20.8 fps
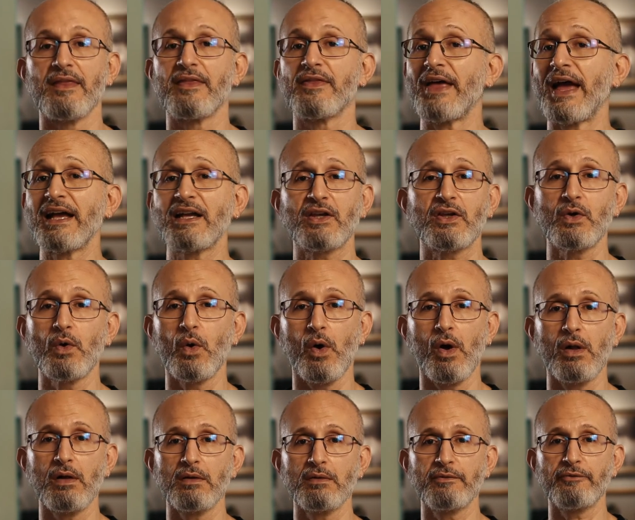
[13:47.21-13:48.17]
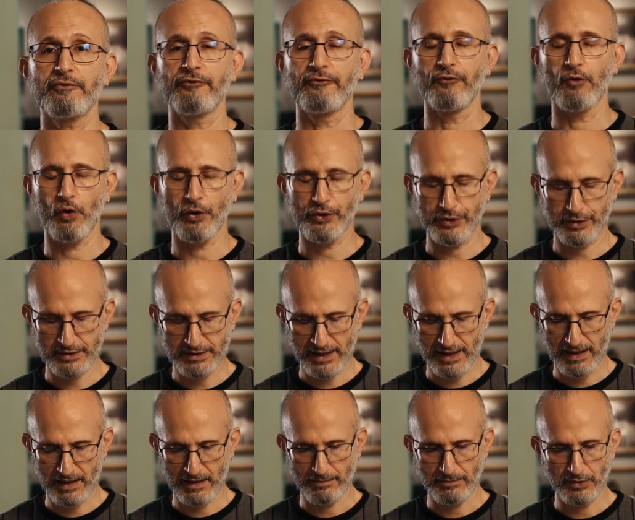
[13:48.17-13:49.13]
Thank you all for your
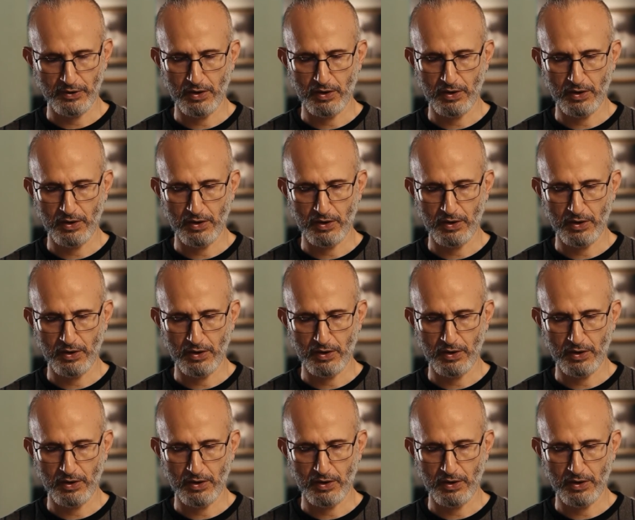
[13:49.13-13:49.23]
time.